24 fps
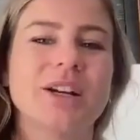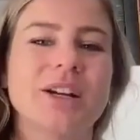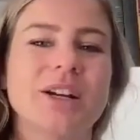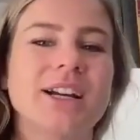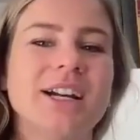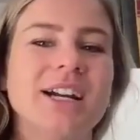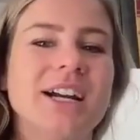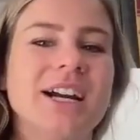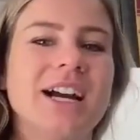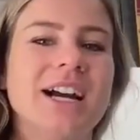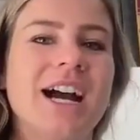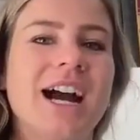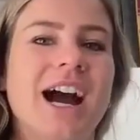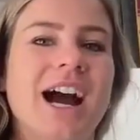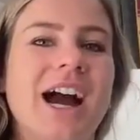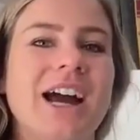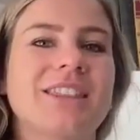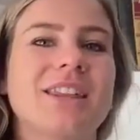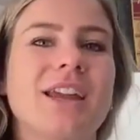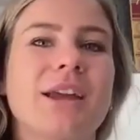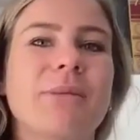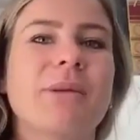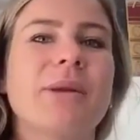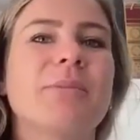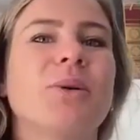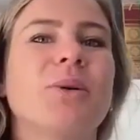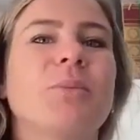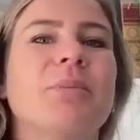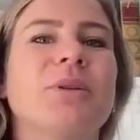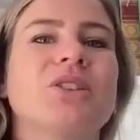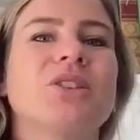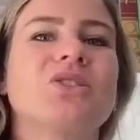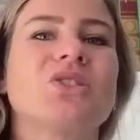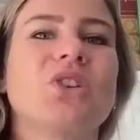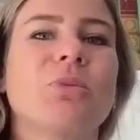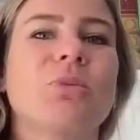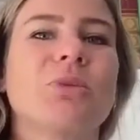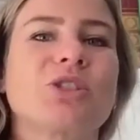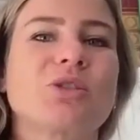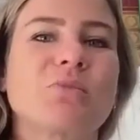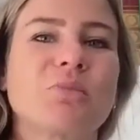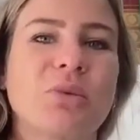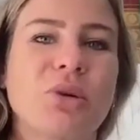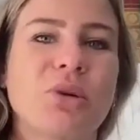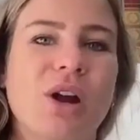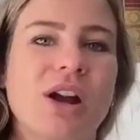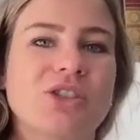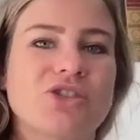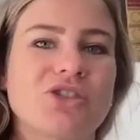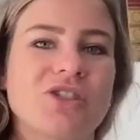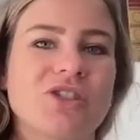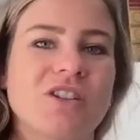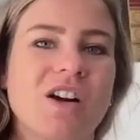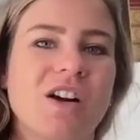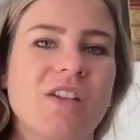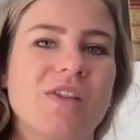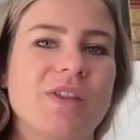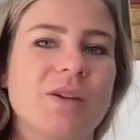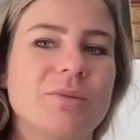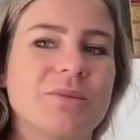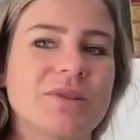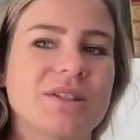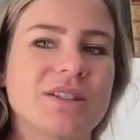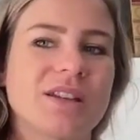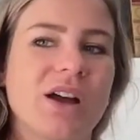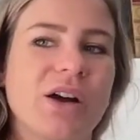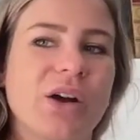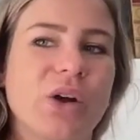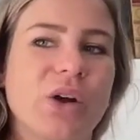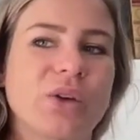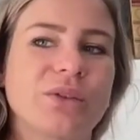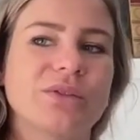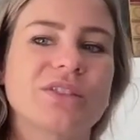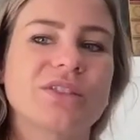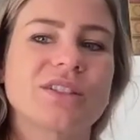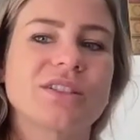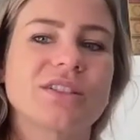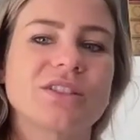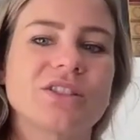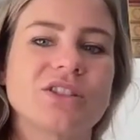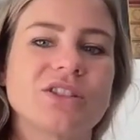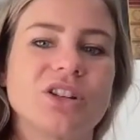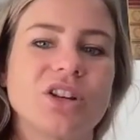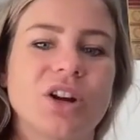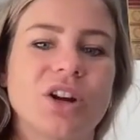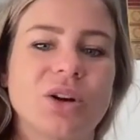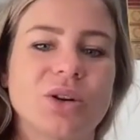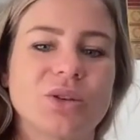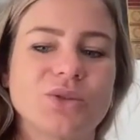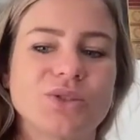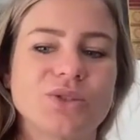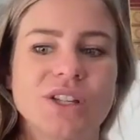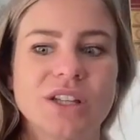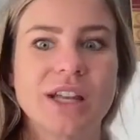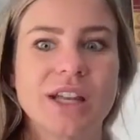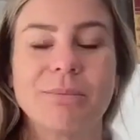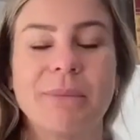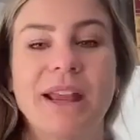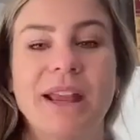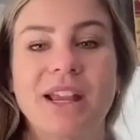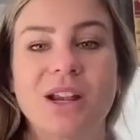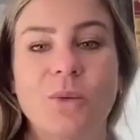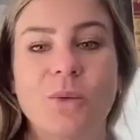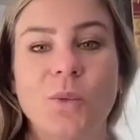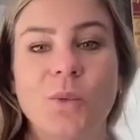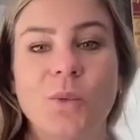Like I think people put so much pressure on themselves, you know, to like make it